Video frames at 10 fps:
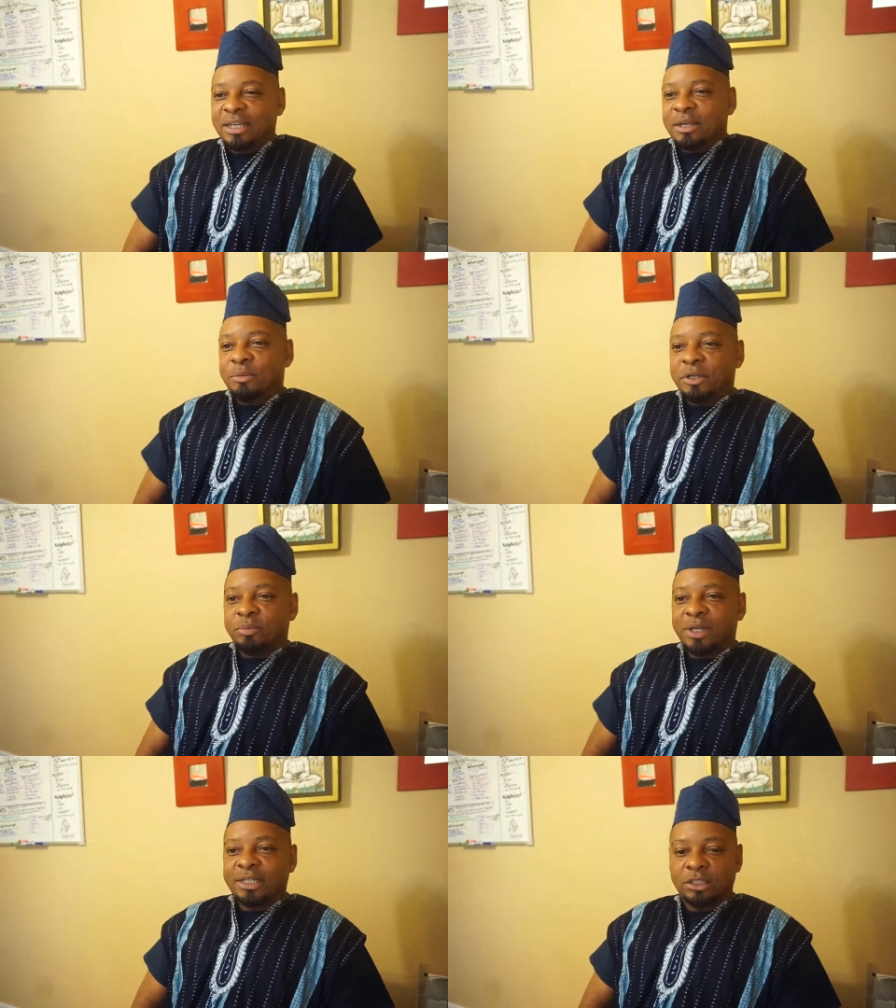Many
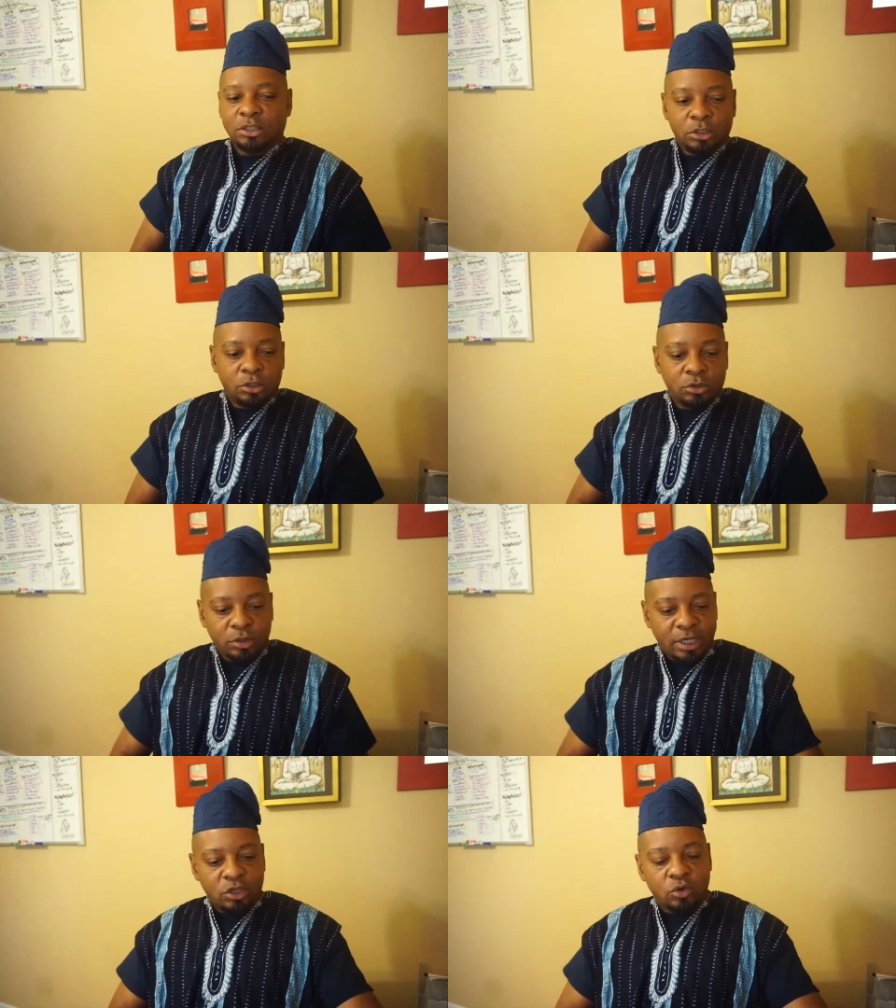blessings to you
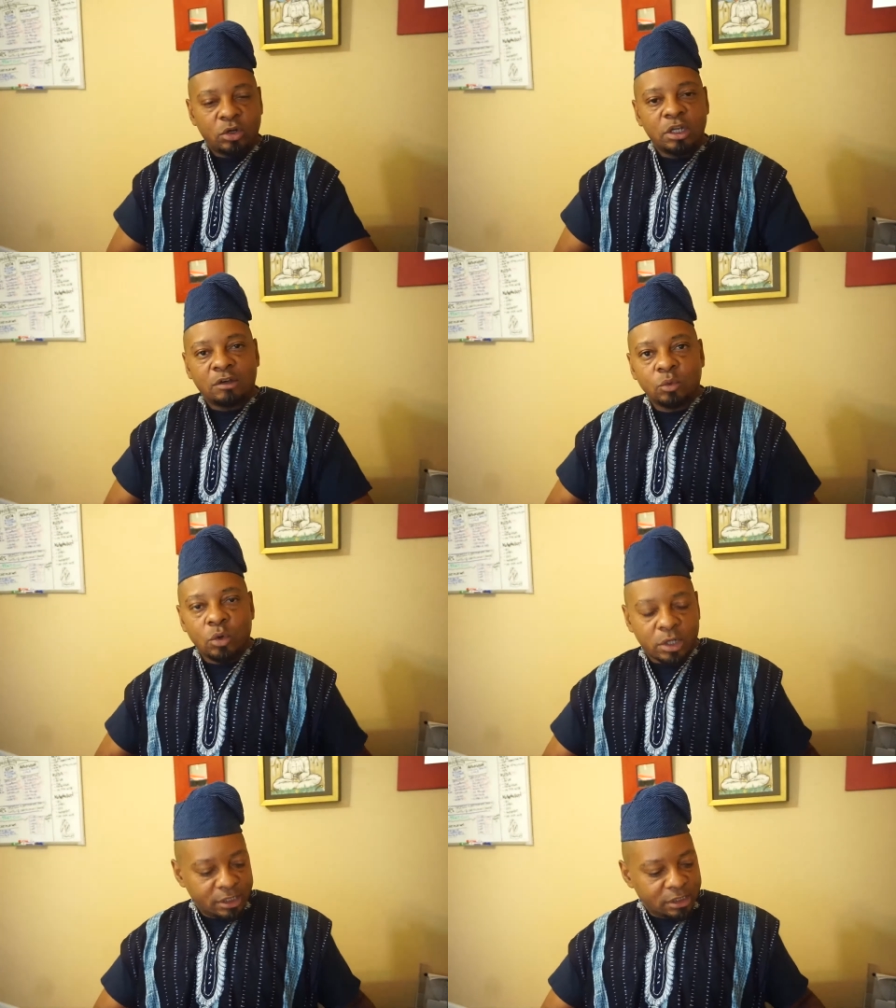and your loved
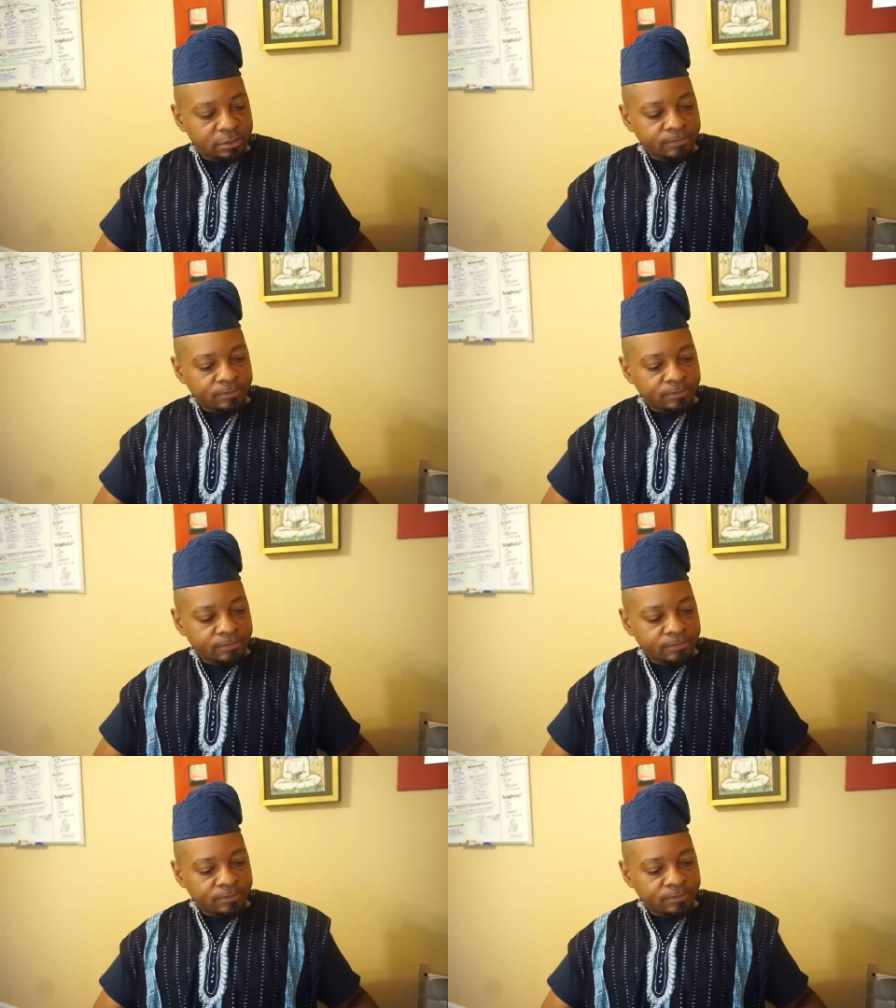ones.